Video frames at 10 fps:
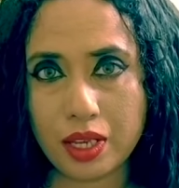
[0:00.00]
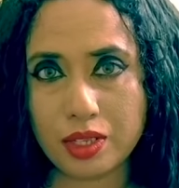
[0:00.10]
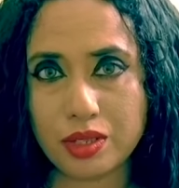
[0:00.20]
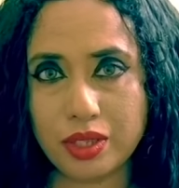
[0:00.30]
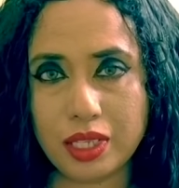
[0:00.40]

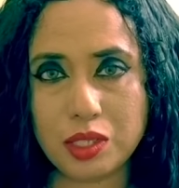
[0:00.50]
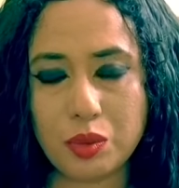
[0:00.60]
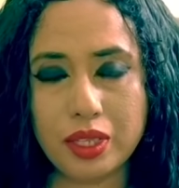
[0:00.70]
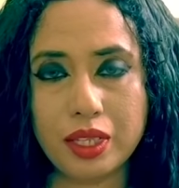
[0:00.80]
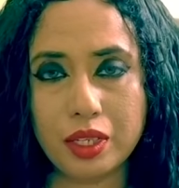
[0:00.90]
So that's
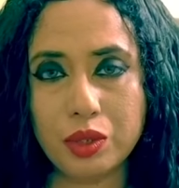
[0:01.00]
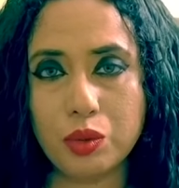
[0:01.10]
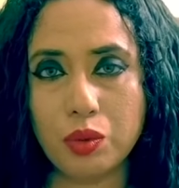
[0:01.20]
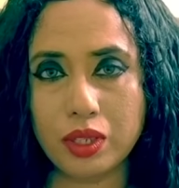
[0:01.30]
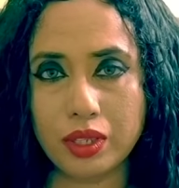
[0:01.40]
why they
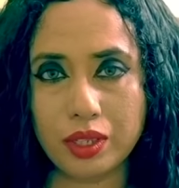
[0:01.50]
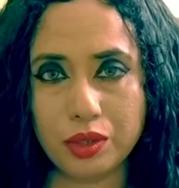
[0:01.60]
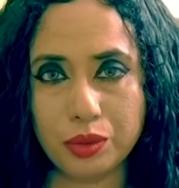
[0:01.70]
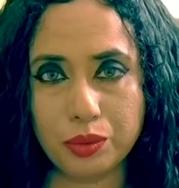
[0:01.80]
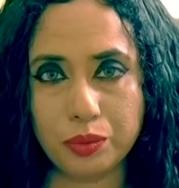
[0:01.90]
do what they
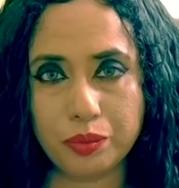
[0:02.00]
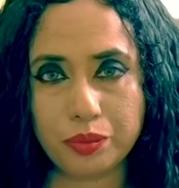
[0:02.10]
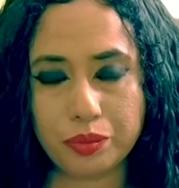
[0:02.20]
do.